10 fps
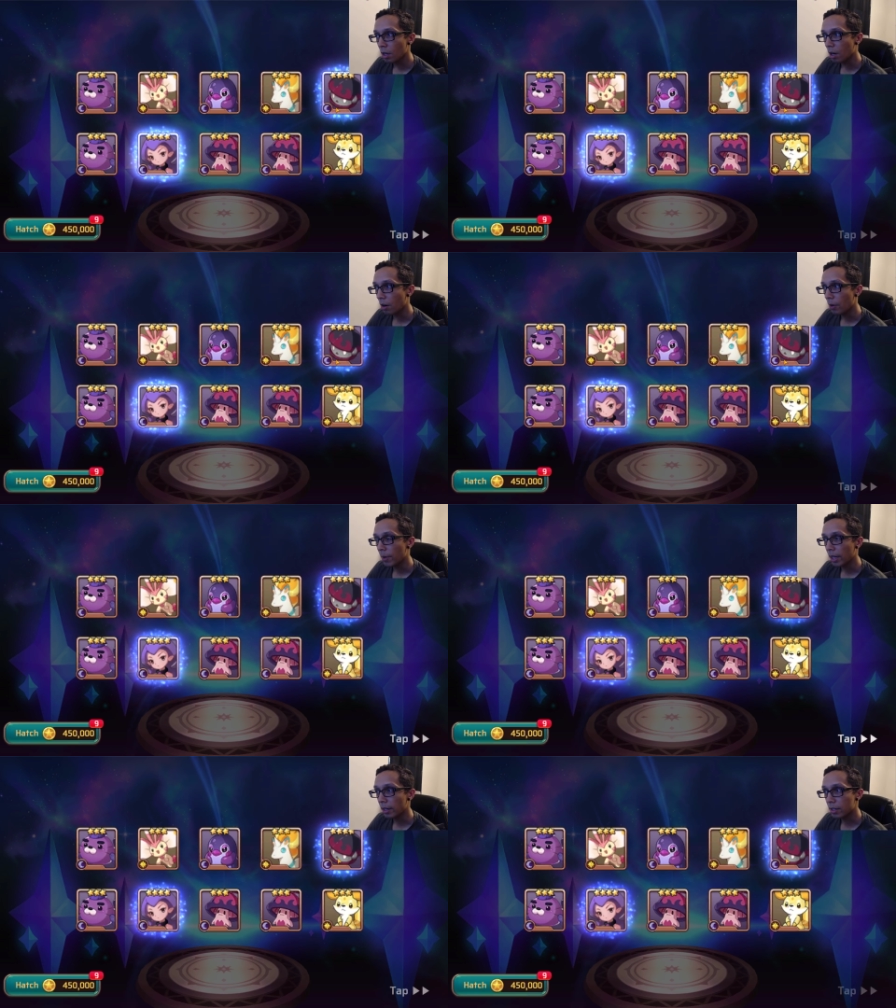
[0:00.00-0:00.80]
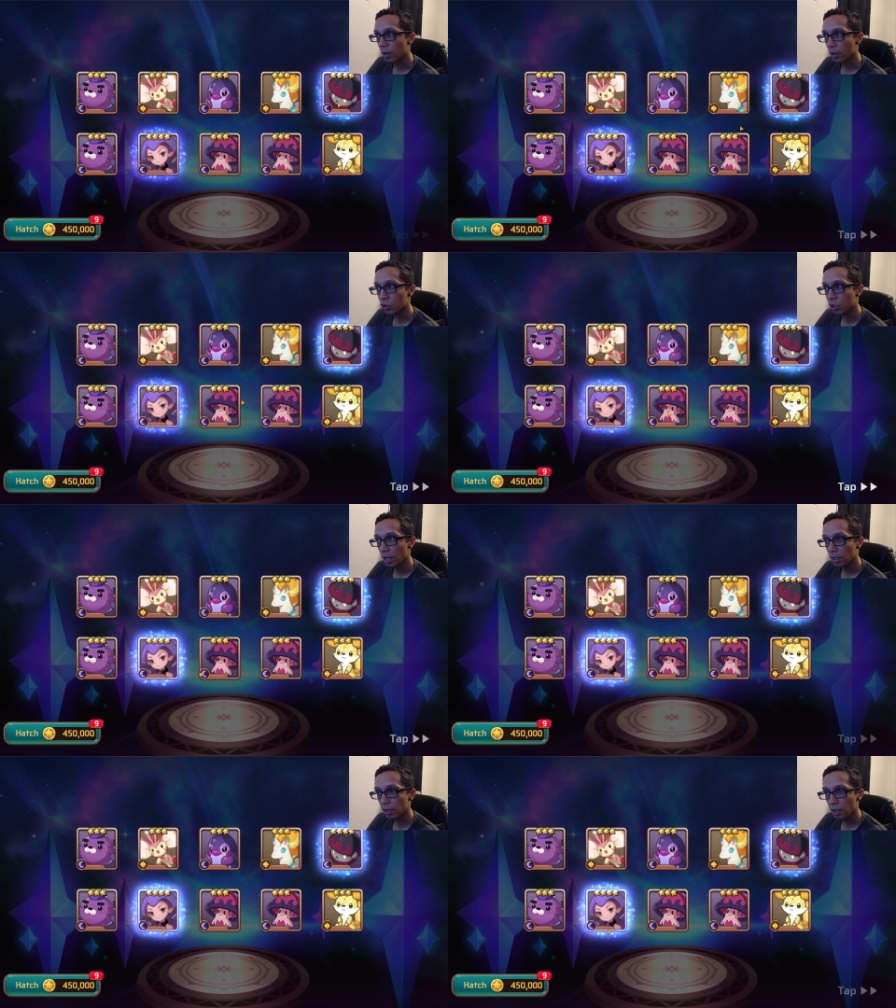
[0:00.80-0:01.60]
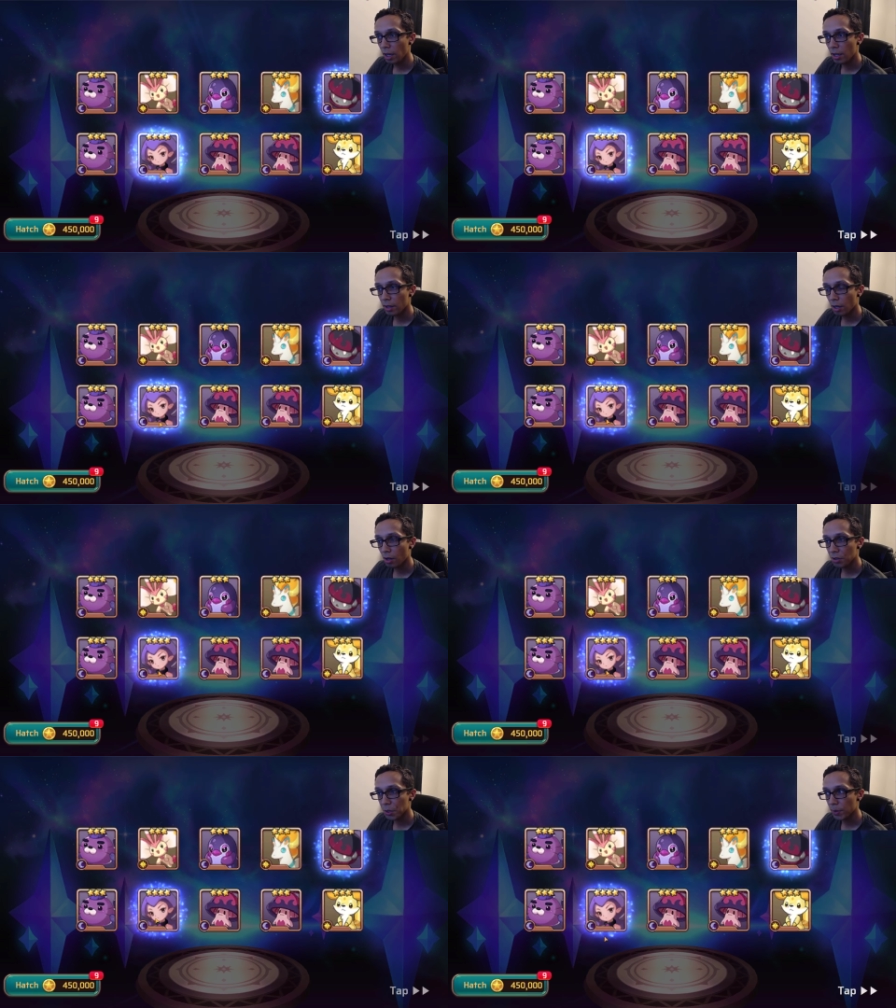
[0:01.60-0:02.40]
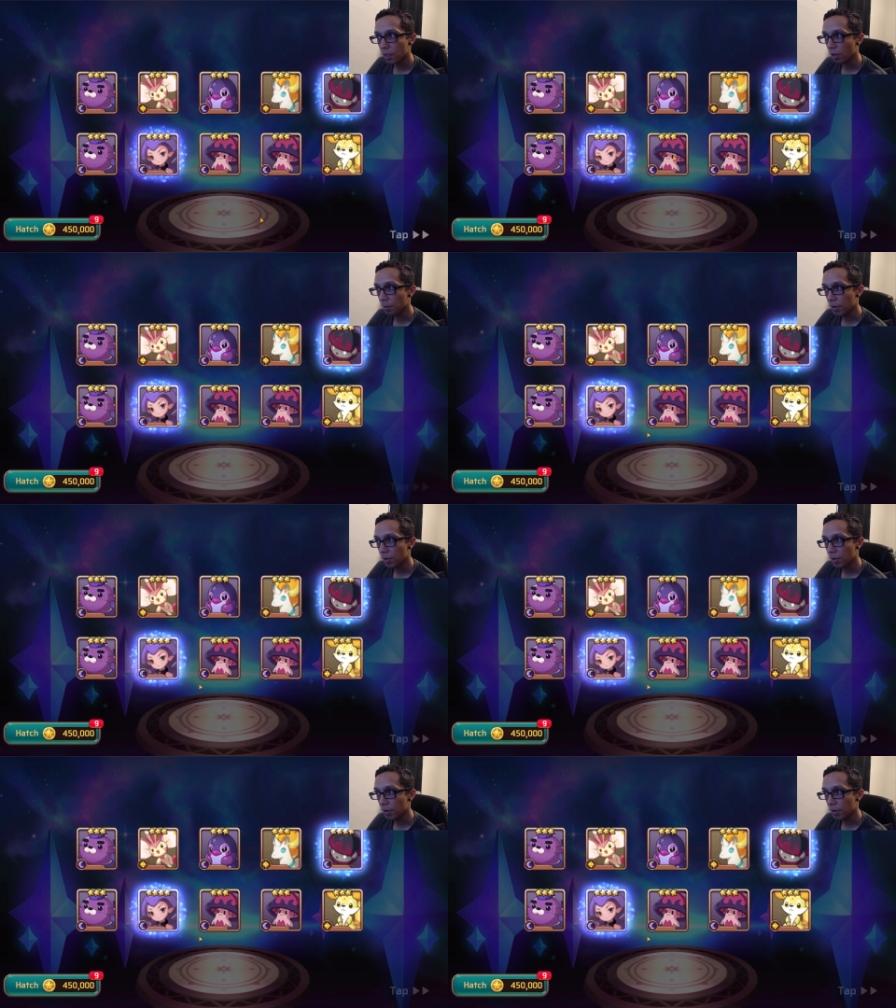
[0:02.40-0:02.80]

Alright, we got a Dark Shelly and then also a Dark